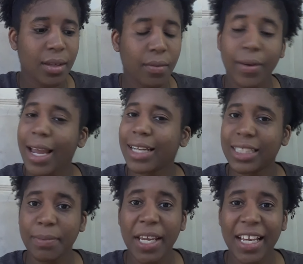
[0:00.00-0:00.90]
we gotta
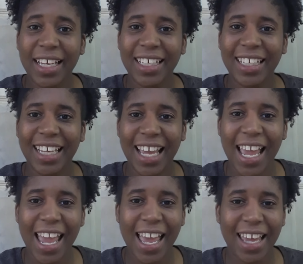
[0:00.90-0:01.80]
speak.
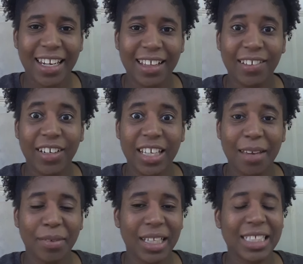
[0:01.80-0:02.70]
And the Lord
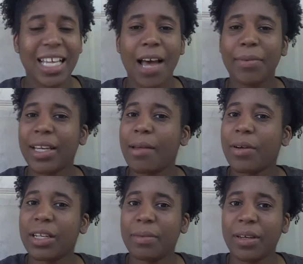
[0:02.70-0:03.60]
gave me this topic, and I'm
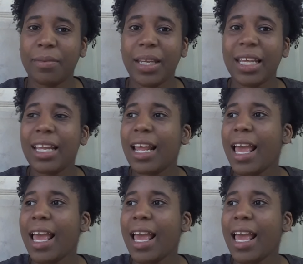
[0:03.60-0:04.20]
gonna be obedient,